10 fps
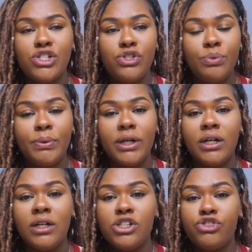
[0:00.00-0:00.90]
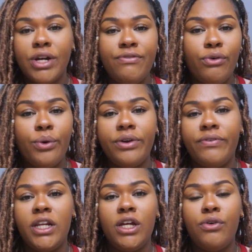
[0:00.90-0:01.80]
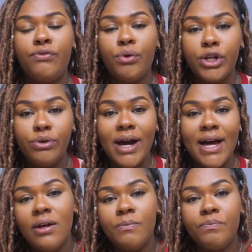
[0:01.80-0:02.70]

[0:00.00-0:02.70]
super straightforward video for you guys.